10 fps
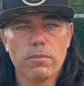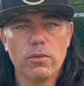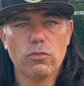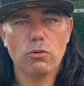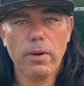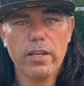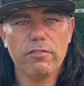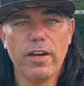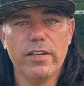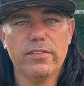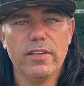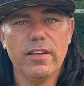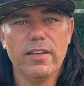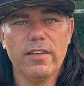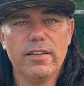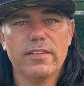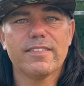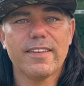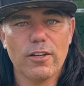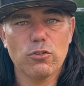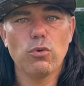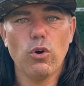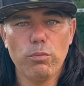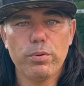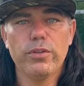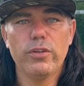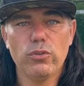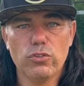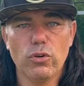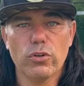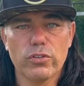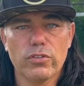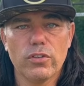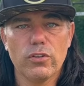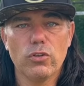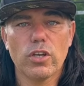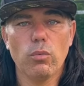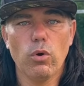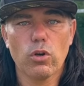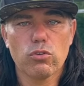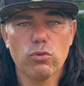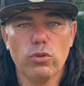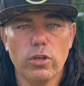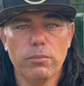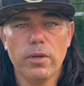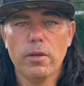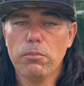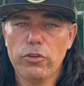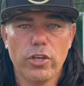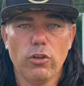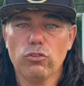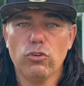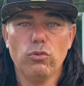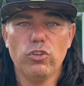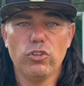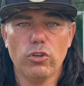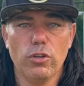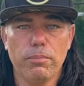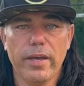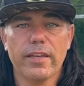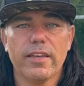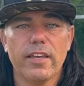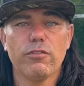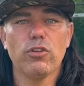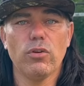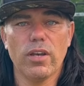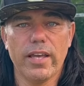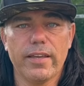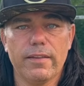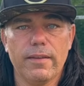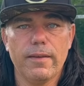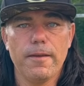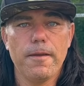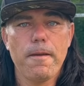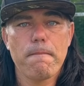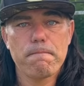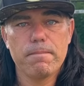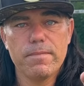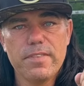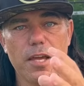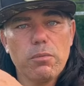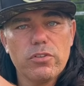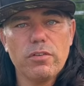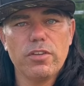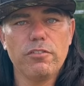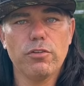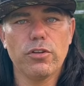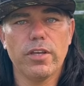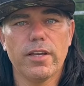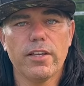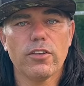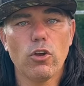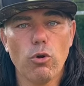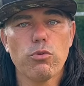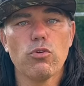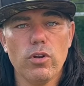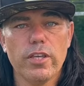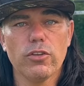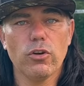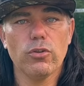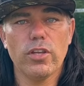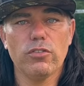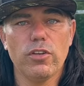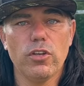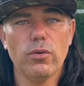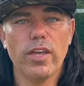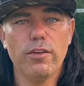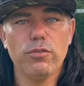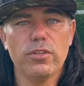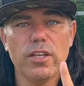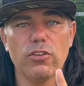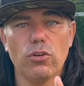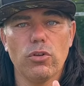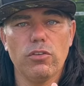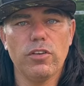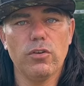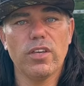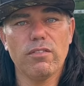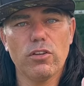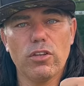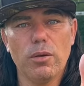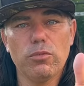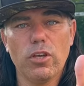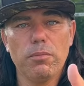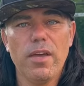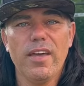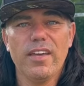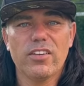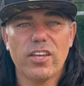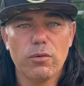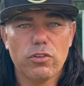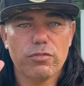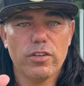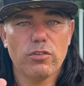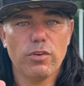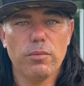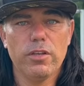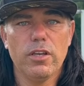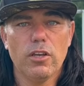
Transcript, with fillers: So my advice, start to open those doors. You can walk through them, but you can also return back if you don't like it that was everything for today guys i hope you really enjoyed today's video if you did enjoy today's video give it a thumbs up share it with your friends and family